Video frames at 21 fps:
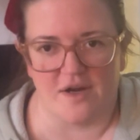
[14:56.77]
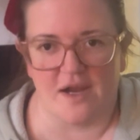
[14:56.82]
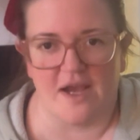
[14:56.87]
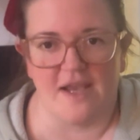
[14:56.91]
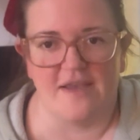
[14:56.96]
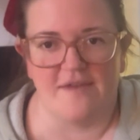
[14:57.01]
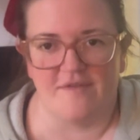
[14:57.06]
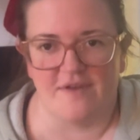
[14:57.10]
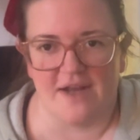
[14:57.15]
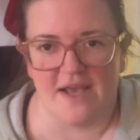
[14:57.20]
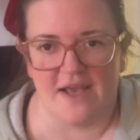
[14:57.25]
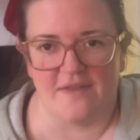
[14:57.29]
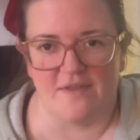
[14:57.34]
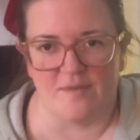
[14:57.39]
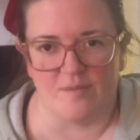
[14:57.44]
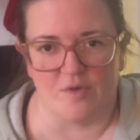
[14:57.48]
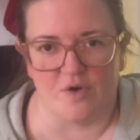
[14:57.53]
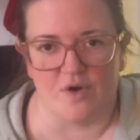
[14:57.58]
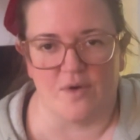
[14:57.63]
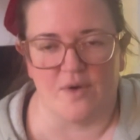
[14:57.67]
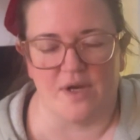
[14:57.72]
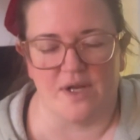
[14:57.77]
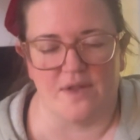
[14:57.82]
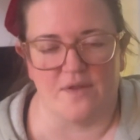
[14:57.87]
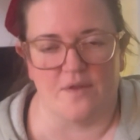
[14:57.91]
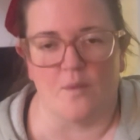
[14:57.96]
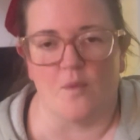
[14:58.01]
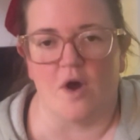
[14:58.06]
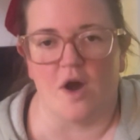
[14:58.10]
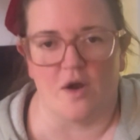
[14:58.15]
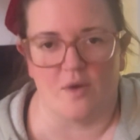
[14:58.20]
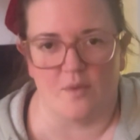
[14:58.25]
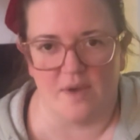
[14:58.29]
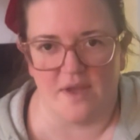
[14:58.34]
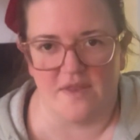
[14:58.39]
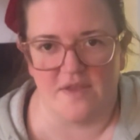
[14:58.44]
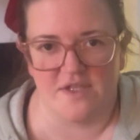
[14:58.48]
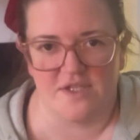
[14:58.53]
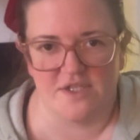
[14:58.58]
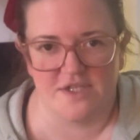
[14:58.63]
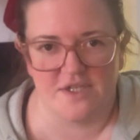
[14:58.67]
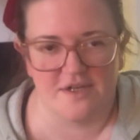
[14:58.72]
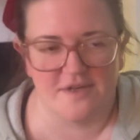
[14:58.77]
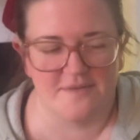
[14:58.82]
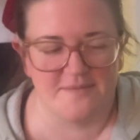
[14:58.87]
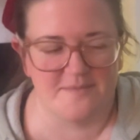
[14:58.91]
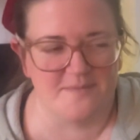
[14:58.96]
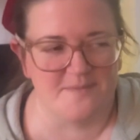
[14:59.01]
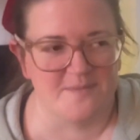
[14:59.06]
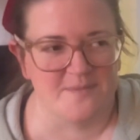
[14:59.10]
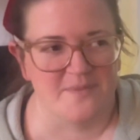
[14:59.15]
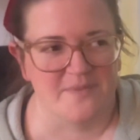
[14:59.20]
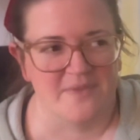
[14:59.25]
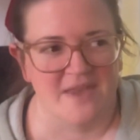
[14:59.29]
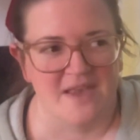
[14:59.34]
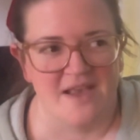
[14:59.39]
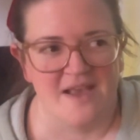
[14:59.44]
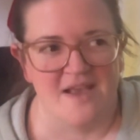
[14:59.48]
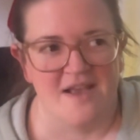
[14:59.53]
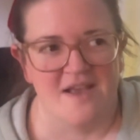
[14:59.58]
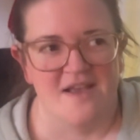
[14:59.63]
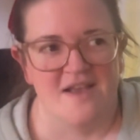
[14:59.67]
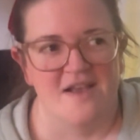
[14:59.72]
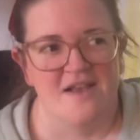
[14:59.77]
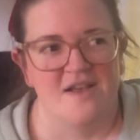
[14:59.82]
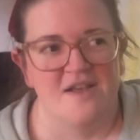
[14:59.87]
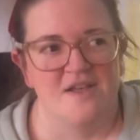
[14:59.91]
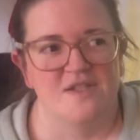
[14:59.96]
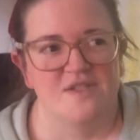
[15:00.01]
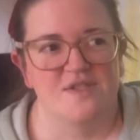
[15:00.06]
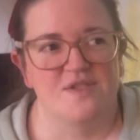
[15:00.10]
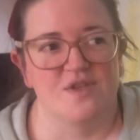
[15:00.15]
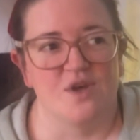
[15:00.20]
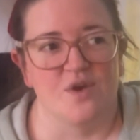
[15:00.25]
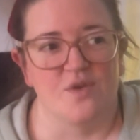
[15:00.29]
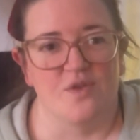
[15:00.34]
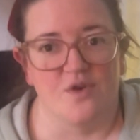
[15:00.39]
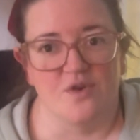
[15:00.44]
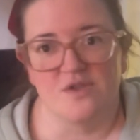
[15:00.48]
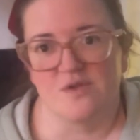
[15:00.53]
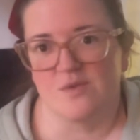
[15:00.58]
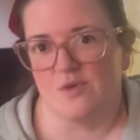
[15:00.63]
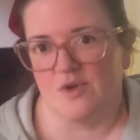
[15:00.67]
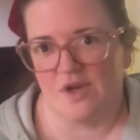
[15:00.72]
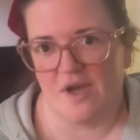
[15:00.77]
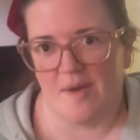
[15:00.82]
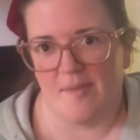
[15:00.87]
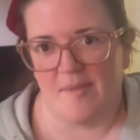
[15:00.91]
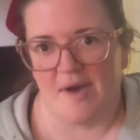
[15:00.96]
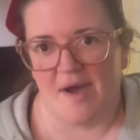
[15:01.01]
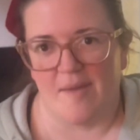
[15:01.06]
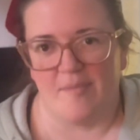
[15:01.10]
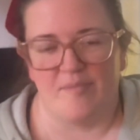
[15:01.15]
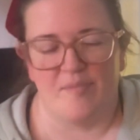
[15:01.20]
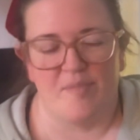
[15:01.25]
I even had them growing in the walkway this year. So those will come up.